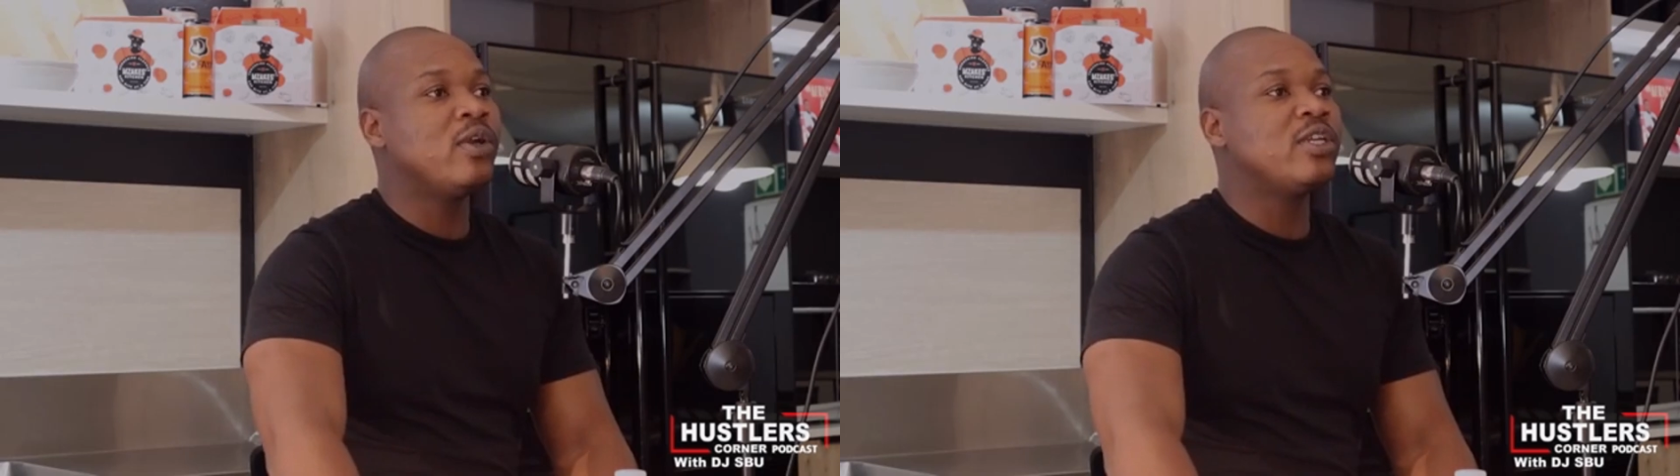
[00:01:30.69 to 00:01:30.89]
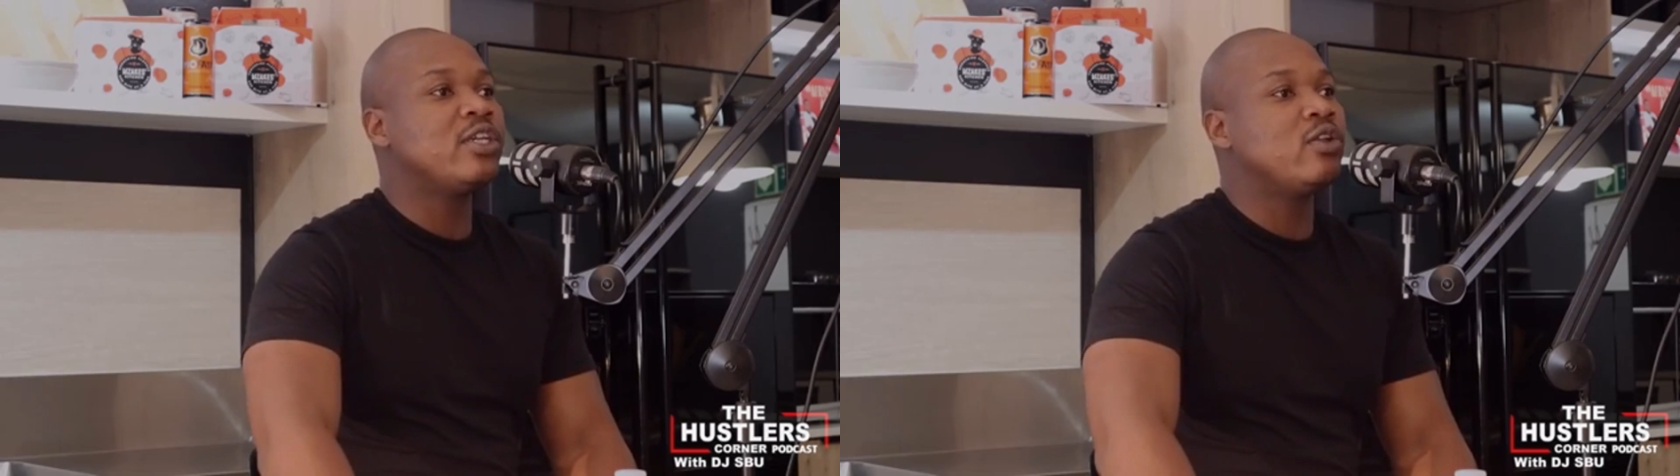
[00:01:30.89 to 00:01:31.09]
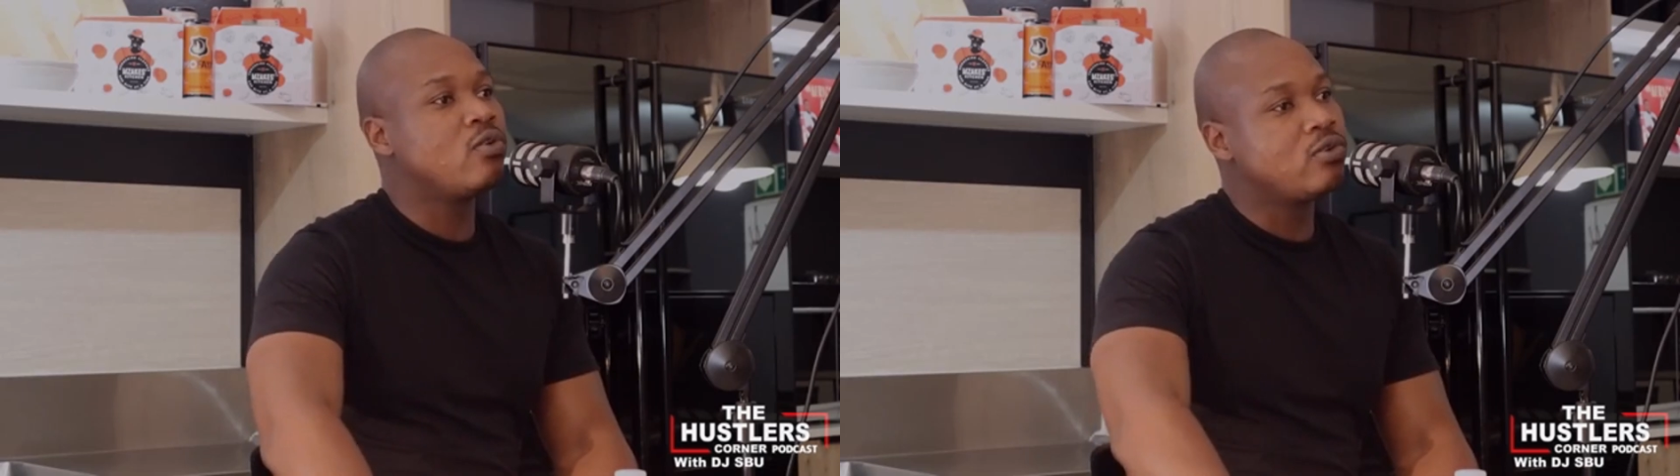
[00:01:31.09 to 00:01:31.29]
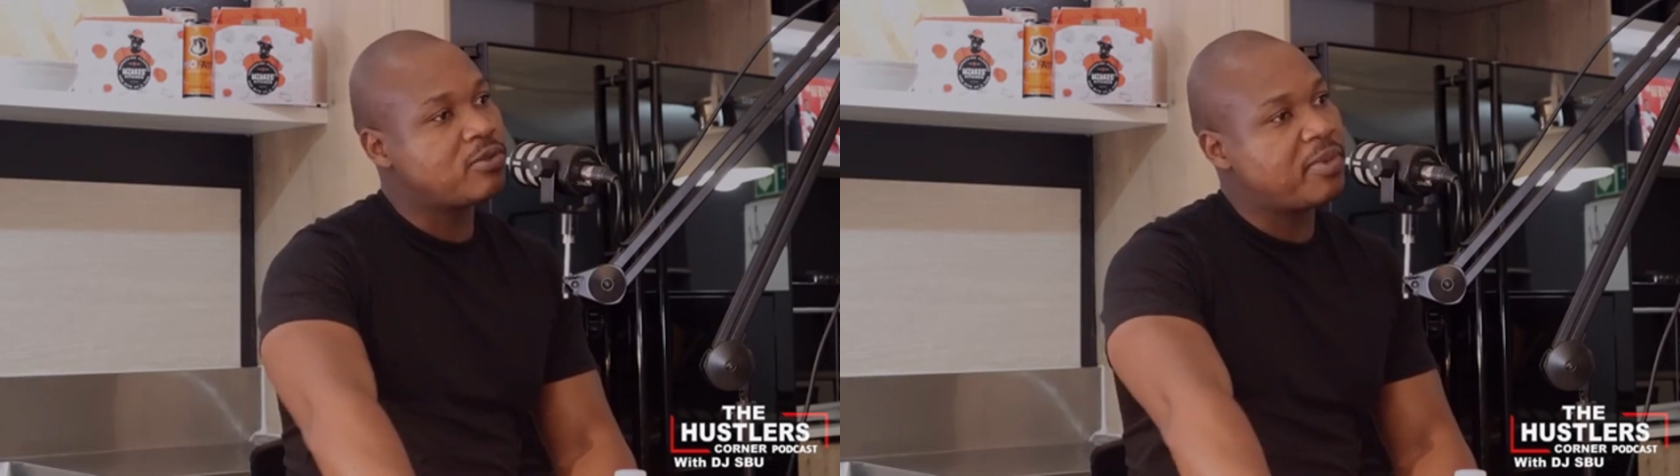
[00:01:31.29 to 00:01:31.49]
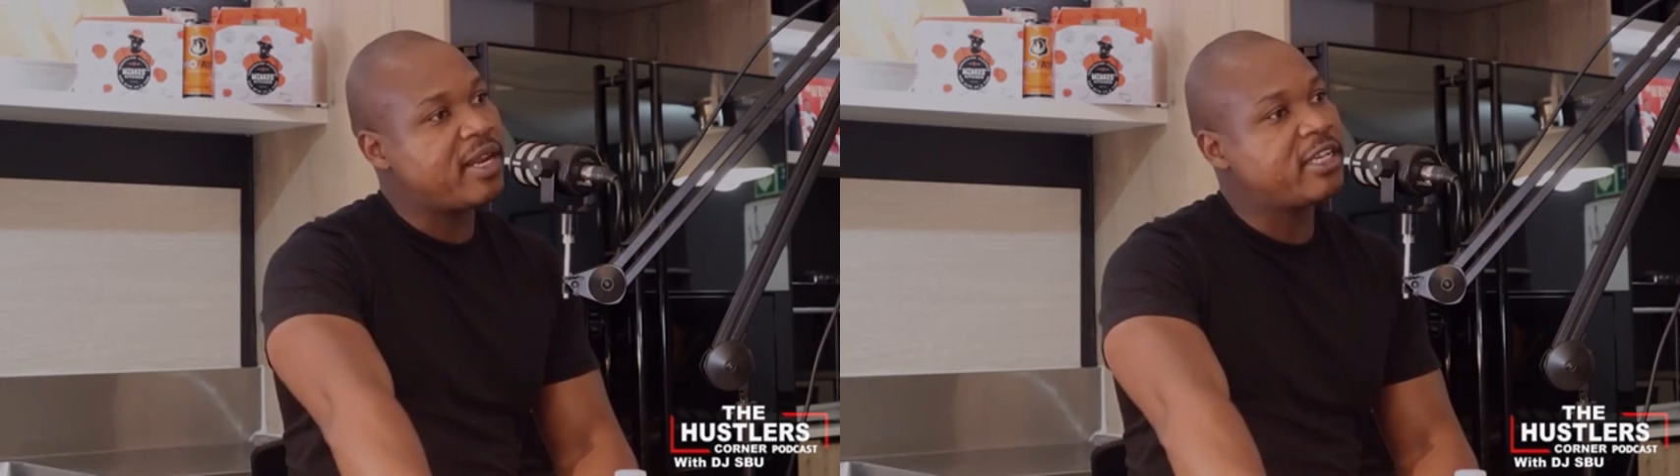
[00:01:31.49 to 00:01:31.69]
which
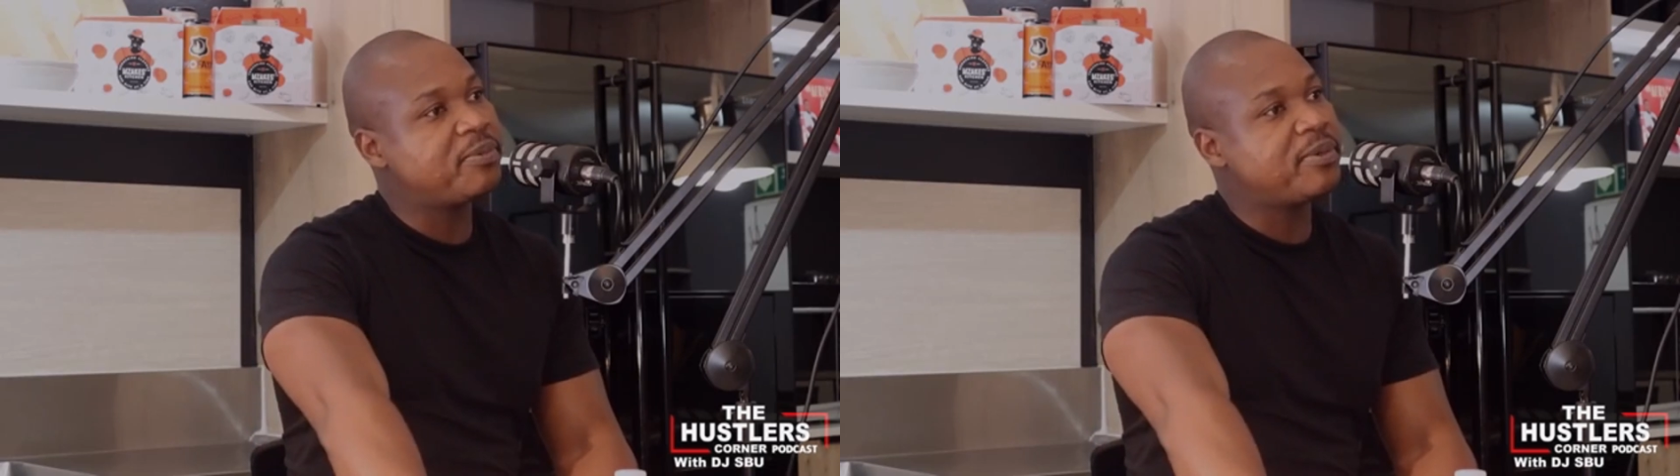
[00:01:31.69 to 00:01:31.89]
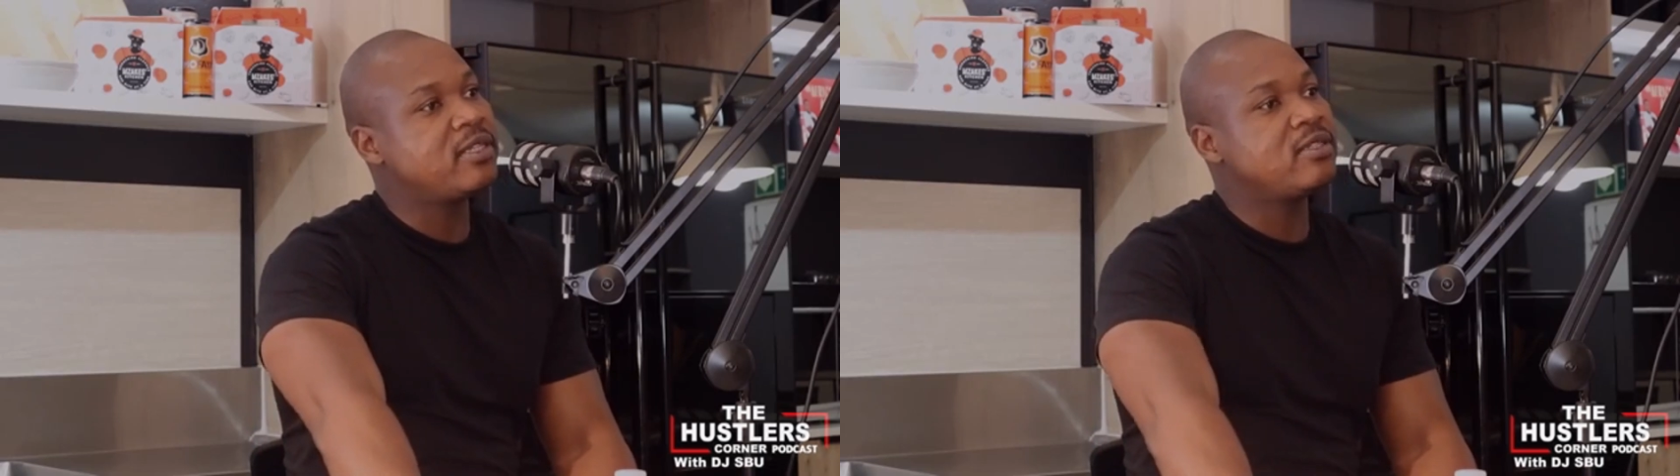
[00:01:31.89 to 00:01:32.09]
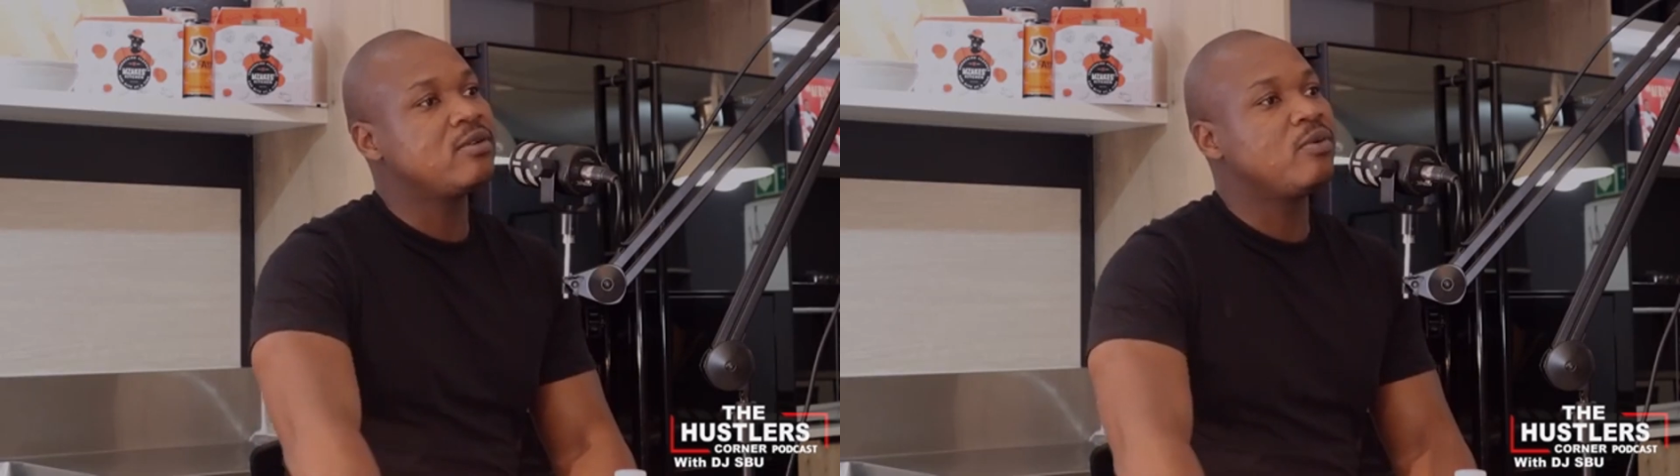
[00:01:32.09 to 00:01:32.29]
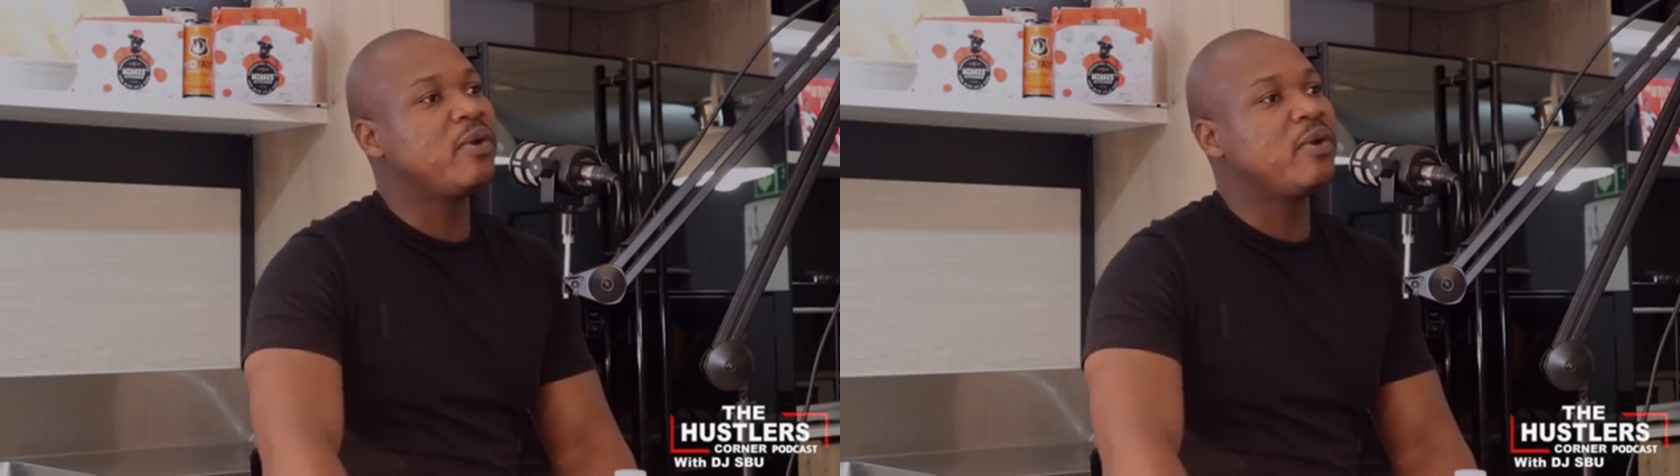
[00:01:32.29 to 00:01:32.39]
includes management,